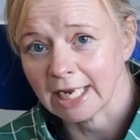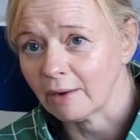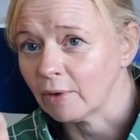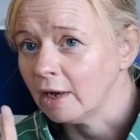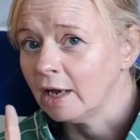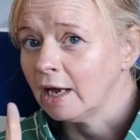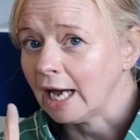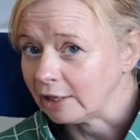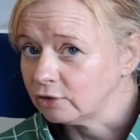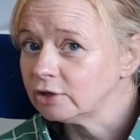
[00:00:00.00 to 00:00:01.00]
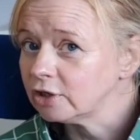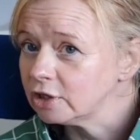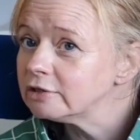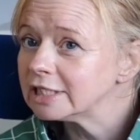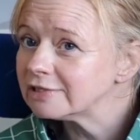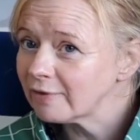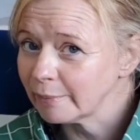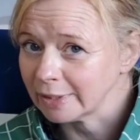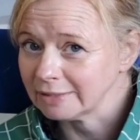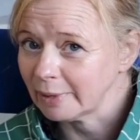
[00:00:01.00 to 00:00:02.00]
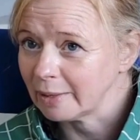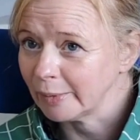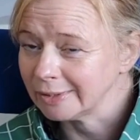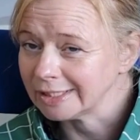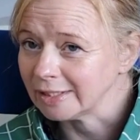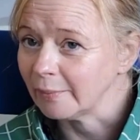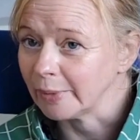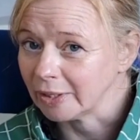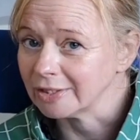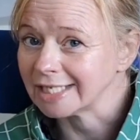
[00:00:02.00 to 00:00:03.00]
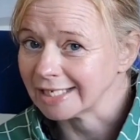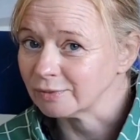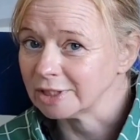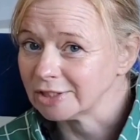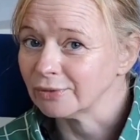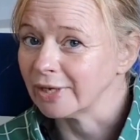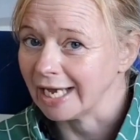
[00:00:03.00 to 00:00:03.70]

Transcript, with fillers: Now, I could not use this fabric to make a bodysuit because as we saw,